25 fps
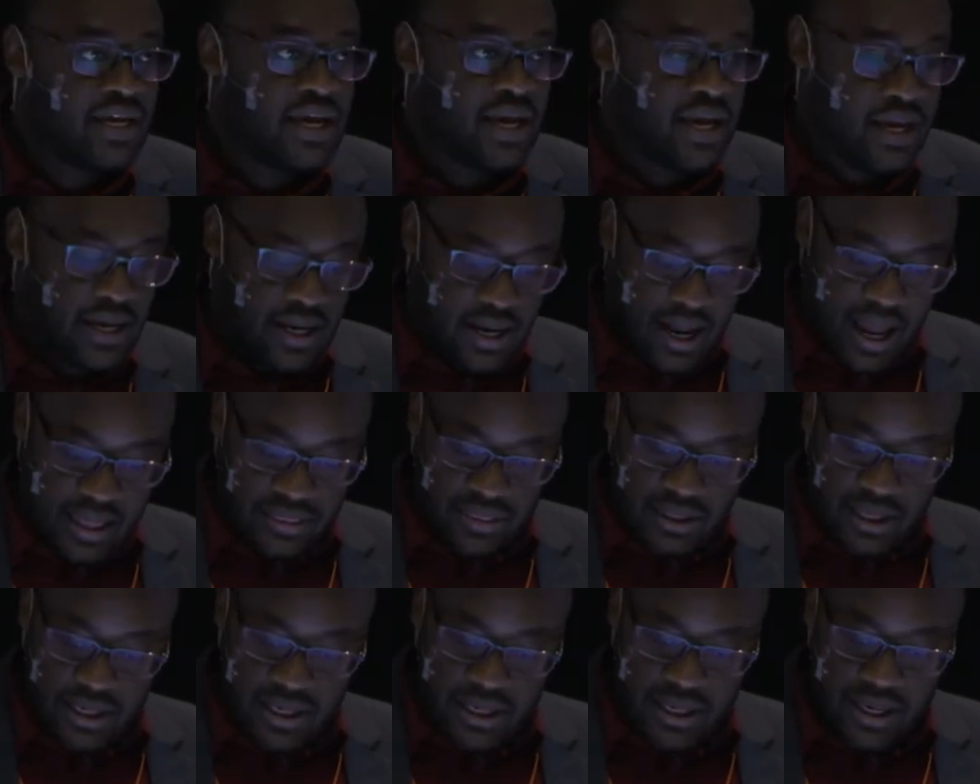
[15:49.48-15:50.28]
Care, I
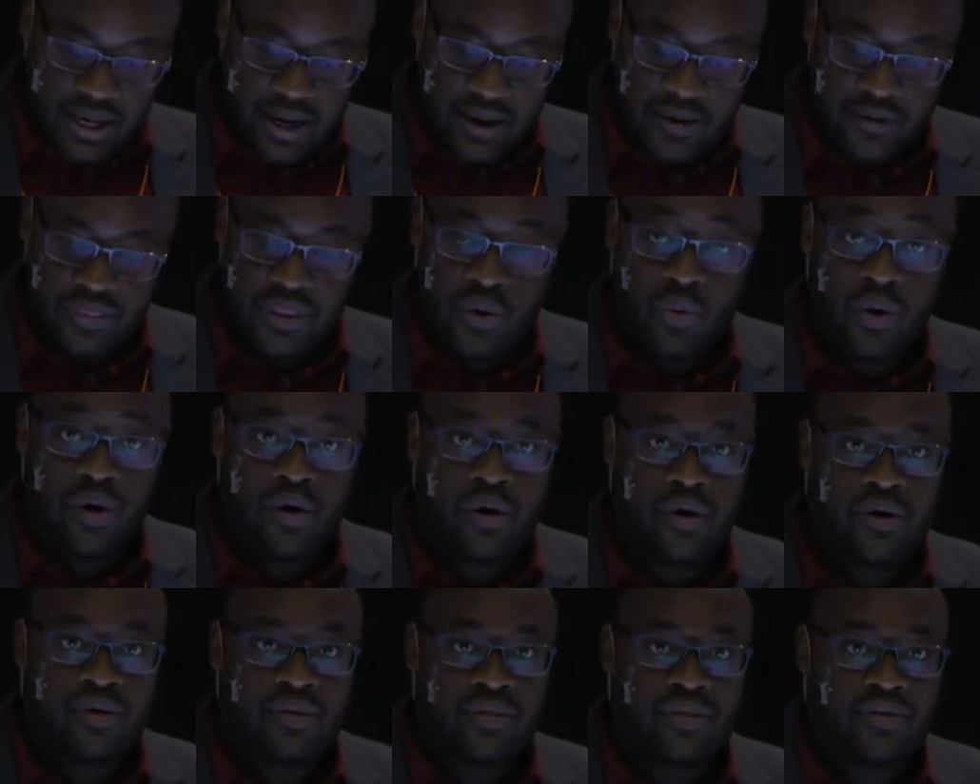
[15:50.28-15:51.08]
think uh, they were
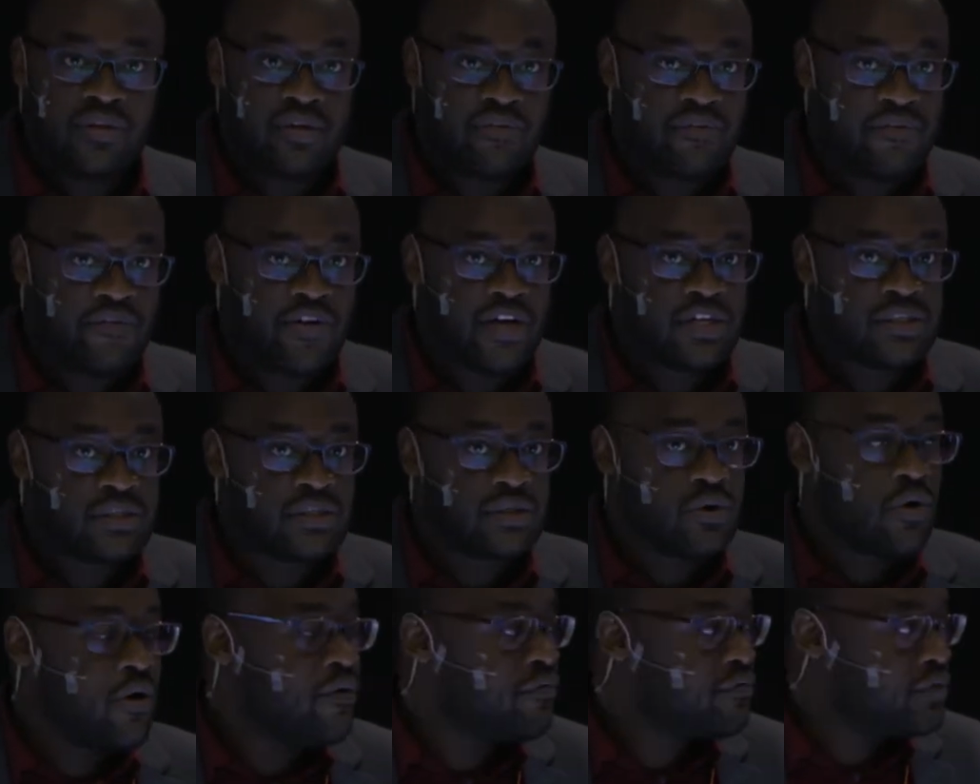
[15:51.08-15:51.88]
the
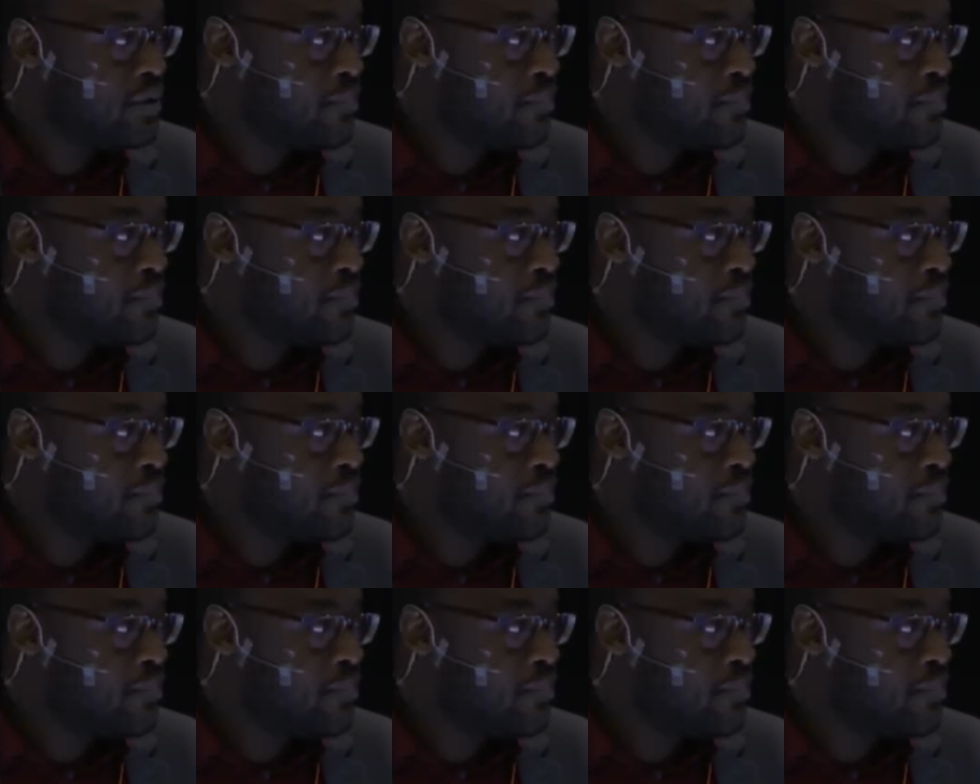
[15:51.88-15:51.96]
first of